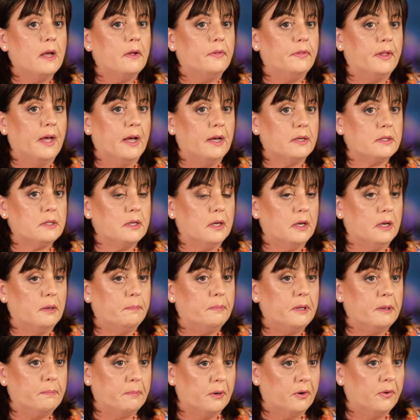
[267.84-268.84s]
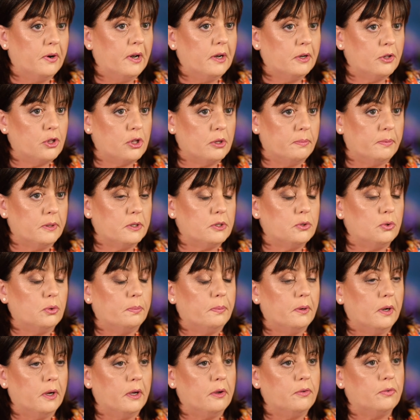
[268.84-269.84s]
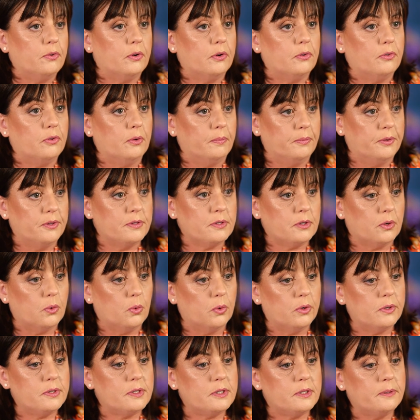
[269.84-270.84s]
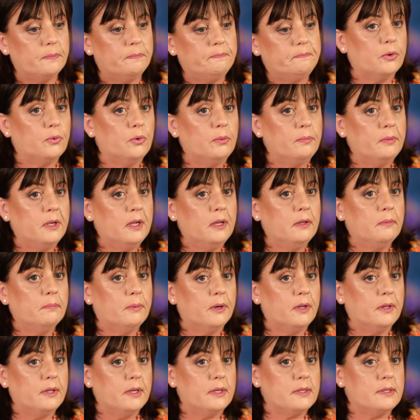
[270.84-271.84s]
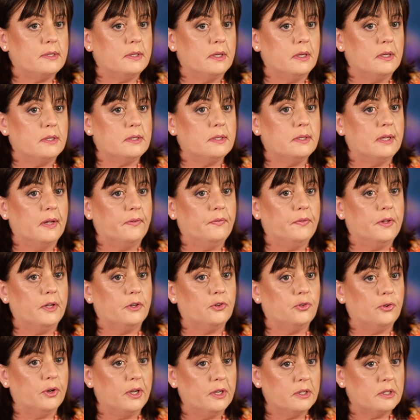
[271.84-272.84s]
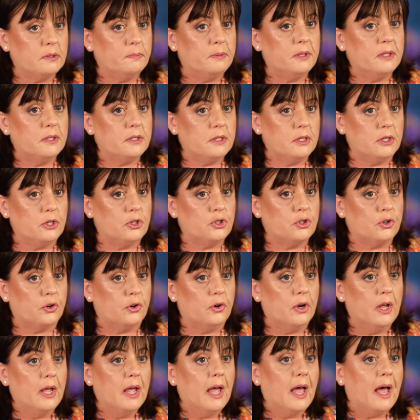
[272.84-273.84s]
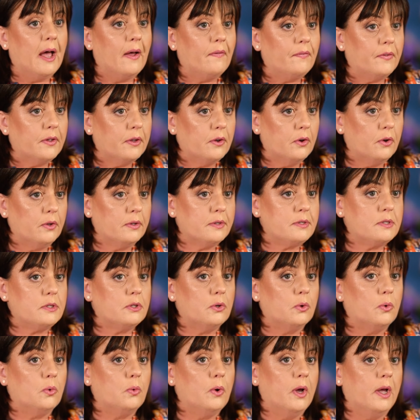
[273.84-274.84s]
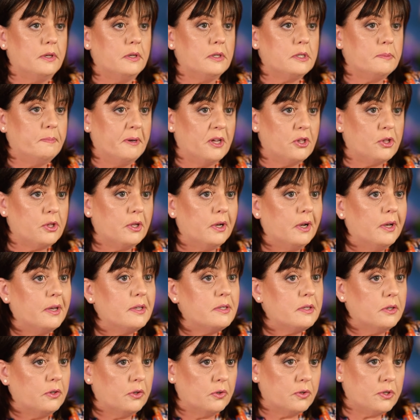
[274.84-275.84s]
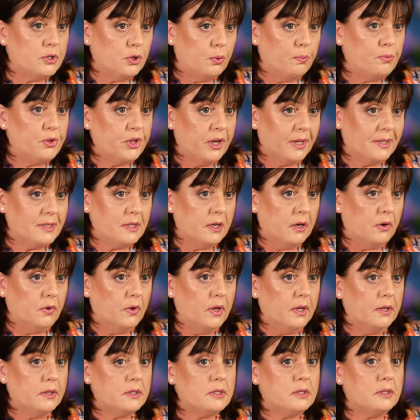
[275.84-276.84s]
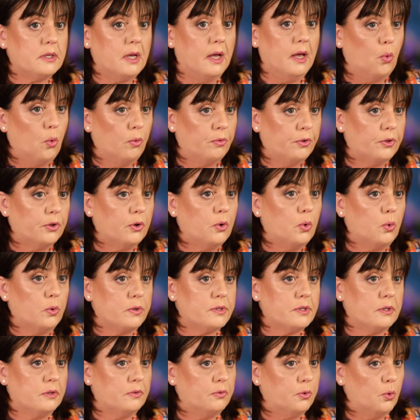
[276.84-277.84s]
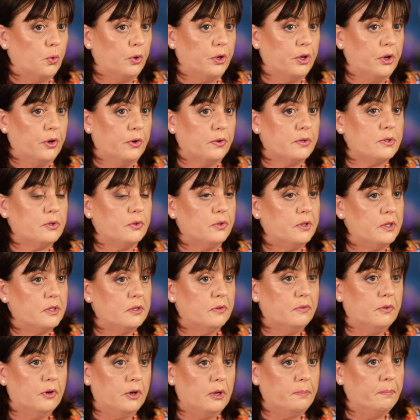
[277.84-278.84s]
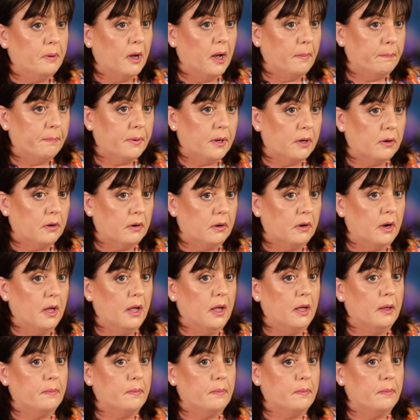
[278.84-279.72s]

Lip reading: that people are eligible to apply for from this course. What we mean by this is that they train to be a teacher, and they specialise in their subject areas over the course of the 4 years. So these are very popular